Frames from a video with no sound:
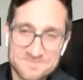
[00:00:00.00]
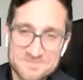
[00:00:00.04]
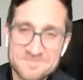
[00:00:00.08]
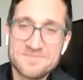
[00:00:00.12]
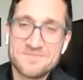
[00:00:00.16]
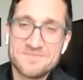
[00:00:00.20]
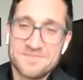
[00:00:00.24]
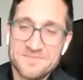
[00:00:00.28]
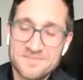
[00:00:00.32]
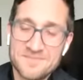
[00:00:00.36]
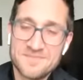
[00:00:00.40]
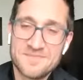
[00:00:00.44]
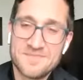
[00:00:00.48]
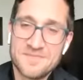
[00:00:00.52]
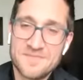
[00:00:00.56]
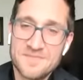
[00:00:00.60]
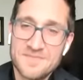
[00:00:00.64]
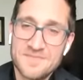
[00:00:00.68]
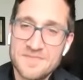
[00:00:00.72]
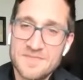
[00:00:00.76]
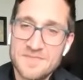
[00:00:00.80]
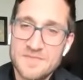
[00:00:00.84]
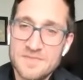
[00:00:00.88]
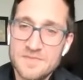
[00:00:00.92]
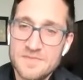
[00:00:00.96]

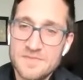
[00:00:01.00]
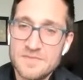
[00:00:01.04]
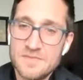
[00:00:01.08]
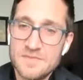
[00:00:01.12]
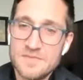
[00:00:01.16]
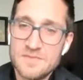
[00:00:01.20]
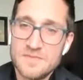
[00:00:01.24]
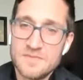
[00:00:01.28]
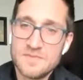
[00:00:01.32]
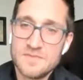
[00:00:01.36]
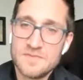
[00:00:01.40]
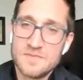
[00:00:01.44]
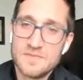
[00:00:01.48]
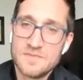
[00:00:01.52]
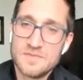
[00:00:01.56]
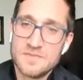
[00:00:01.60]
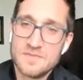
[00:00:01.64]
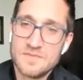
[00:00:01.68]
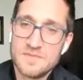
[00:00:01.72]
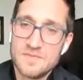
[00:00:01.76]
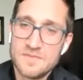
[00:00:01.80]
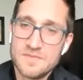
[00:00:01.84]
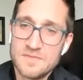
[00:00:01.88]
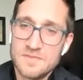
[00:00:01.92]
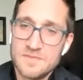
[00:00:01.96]

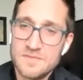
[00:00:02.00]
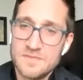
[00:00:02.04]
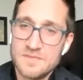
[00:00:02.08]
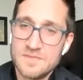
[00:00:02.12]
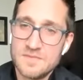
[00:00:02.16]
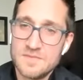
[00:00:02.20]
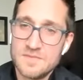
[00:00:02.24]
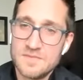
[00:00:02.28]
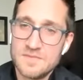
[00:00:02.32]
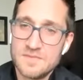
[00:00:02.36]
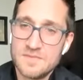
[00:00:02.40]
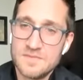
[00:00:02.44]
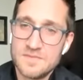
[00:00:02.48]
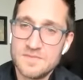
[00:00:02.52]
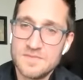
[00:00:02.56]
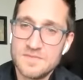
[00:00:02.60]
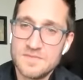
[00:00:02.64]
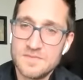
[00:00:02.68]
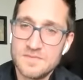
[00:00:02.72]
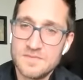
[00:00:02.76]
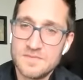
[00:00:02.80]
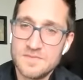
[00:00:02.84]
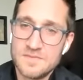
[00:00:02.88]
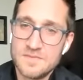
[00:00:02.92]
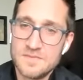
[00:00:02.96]

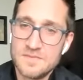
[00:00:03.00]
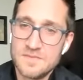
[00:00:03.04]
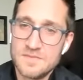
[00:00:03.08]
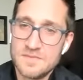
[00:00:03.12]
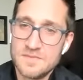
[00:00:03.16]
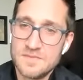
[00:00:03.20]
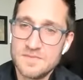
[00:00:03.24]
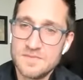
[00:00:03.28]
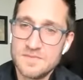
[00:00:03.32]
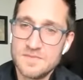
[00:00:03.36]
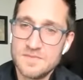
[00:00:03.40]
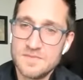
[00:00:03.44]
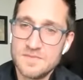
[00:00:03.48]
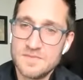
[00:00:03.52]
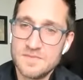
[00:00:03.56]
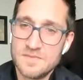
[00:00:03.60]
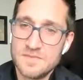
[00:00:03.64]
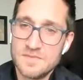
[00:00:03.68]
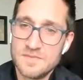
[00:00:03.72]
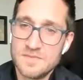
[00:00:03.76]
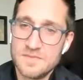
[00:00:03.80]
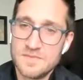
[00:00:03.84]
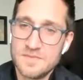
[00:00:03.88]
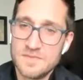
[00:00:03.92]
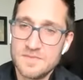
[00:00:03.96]

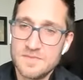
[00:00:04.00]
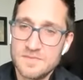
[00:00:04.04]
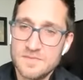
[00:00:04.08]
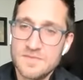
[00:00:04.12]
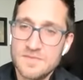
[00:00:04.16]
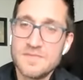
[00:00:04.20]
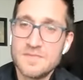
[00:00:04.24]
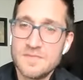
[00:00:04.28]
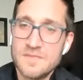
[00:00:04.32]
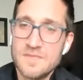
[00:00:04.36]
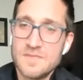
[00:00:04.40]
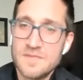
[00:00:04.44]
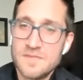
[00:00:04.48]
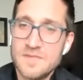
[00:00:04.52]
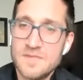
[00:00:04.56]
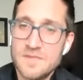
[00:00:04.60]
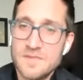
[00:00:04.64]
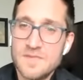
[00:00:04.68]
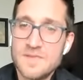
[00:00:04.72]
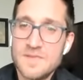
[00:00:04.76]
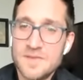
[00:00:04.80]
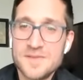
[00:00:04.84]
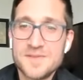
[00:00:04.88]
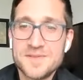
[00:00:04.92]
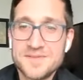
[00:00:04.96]

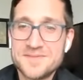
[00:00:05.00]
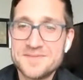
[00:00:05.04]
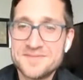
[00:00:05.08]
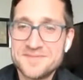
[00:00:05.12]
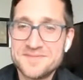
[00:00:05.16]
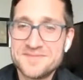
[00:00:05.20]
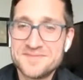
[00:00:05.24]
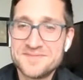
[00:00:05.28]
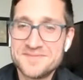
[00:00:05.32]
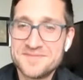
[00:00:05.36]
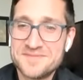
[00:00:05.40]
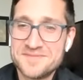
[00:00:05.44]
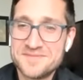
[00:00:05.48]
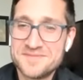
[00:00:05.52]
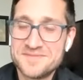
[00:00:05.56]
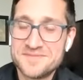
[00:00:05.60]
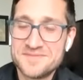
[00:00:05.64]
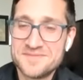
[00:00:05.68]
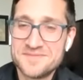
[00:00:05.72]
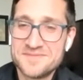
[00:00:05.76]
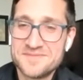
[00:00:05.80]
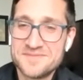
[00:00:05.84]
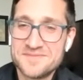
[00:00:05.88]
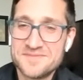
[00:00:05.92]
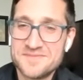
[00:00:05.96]

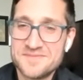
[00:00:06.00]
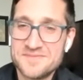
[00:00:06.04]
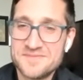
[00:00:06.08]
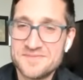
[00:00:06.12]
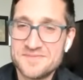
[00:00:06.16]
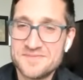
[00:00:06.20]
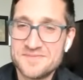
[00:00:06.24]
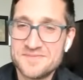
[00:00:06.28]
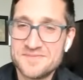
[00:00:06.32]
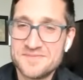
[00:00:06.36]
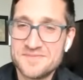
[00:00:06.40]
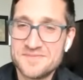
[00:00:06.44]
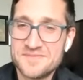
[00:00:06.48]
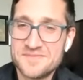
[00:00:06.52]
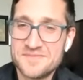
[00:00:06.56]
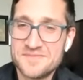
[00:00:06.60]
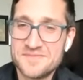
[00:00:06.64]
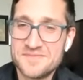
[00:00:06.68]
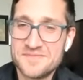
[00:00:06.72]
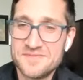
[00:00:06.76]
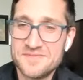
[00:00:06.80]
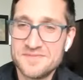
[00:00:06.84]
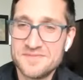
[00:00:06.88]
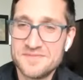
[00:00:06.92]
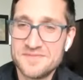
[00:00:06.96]

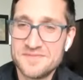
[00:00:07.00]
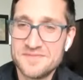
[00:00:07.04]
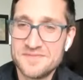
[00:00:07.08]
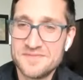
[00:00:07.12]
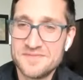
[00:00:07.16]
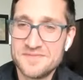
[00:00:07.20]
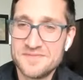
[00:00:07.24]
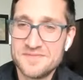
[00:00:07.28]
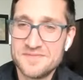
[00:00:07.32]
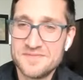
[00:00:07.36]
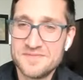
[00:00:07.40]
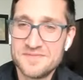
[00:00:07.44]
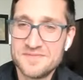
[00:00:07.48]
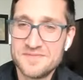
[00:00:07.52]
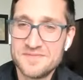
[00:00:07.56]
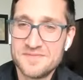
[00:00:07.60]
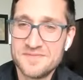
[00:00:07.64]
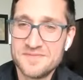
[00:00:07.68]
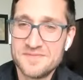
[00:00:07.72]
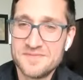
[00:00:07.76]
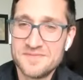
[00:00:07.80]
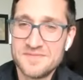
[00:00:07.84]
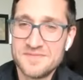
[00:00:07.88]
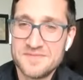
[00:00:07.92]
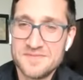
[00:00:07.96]
(silent)